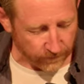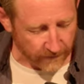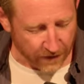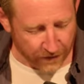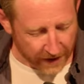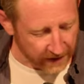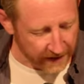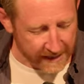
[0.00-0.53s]

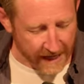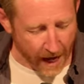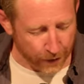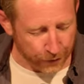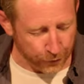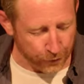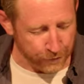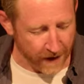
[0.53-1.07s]
Secondly, guarded
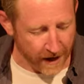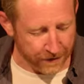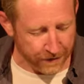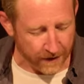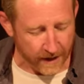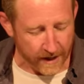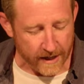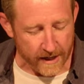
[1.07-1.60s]
through faith.
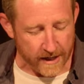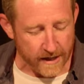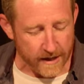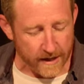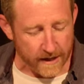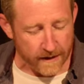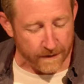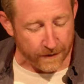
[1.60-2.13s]

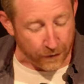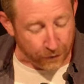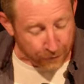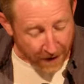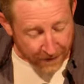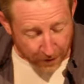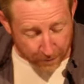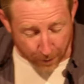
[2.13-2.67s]
This
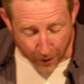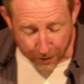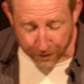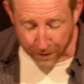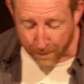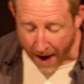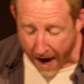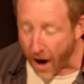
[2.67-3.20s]
faith is both the
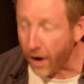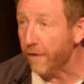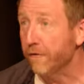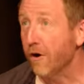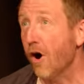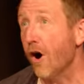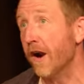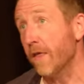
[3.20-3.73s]
power of
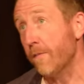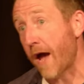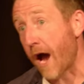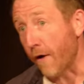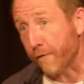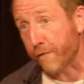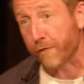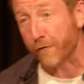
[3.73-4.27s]
God and the power
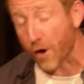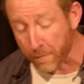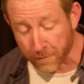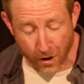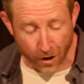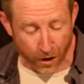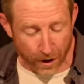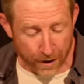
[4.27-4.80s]
from
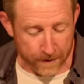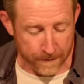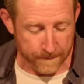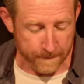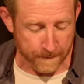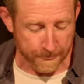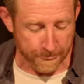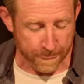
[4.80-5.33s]
God.
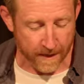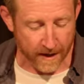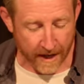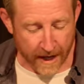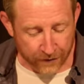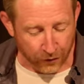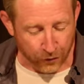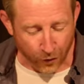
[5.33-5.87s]

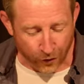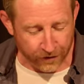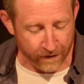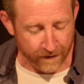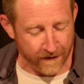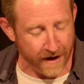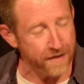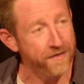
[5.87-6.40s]
He's the source of our
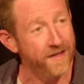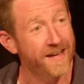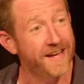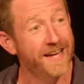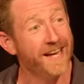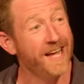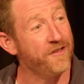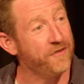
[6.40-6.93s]
faith.
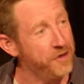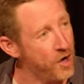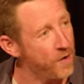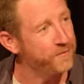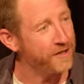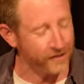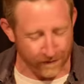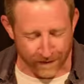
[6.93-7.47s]
He's the
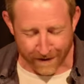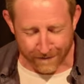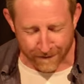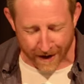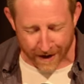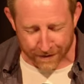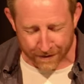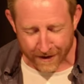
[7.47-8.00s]
object of our
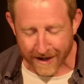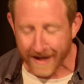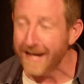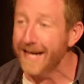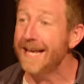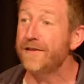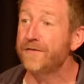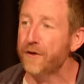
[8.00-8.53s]
faith.
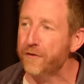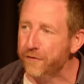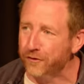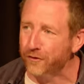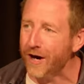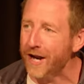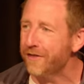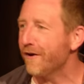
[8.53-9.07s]
He's the
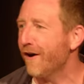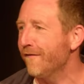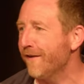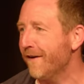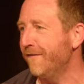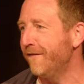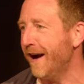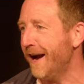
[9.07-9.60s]
strength of our
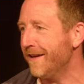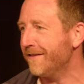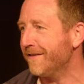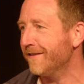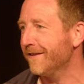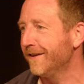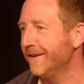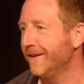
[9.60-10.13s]

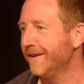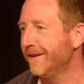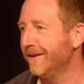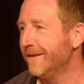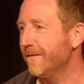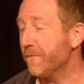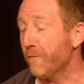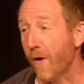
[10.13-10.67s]
faith.
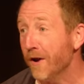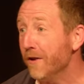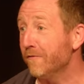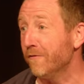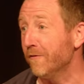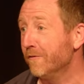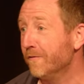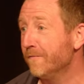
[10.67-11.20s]
It's wonderful.